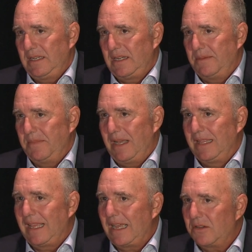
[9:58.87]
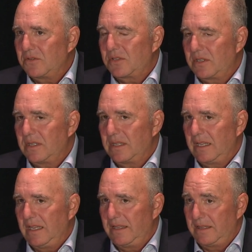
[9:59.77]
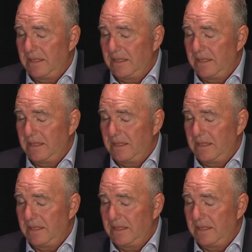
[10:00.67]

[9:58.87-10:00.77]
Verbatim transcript: um, allows the,